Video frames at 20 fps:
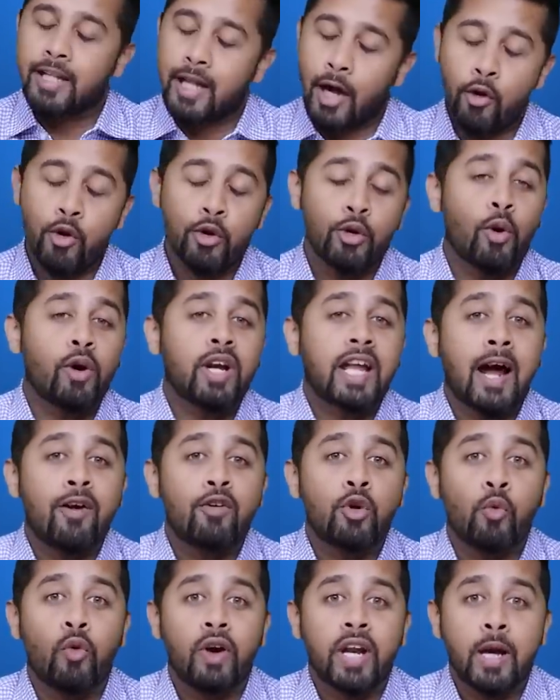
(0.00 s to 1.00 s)
Now you don't
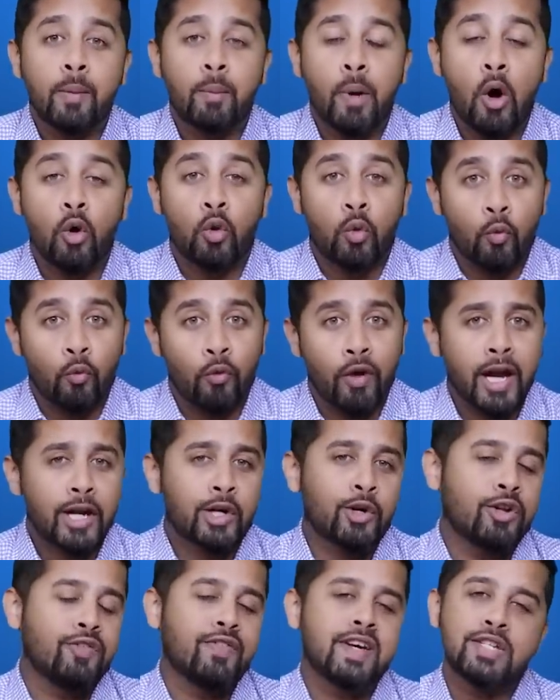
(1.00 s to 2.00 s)
have to worry about where
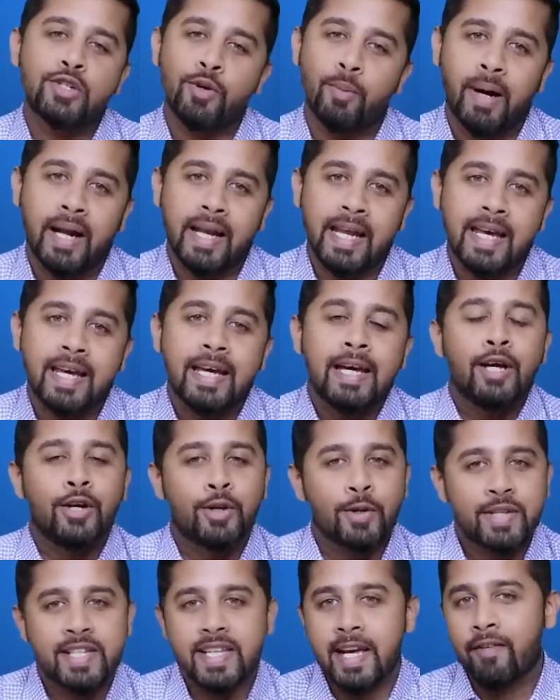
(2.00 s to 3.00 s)
to invest your money
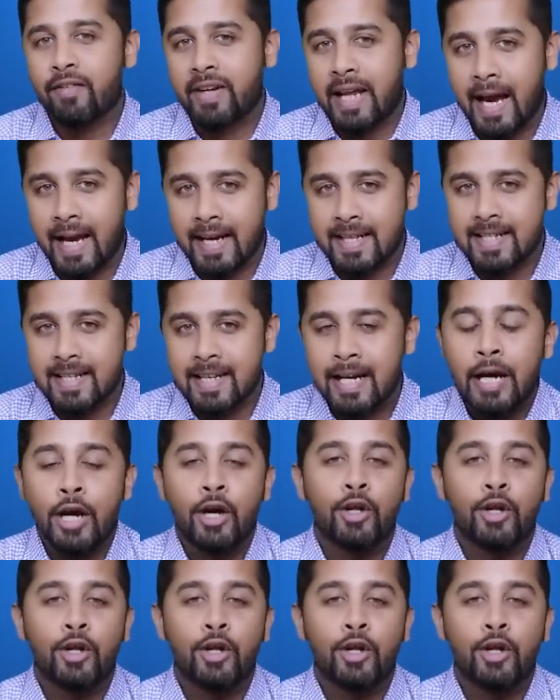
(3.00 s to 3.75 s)
to save tax.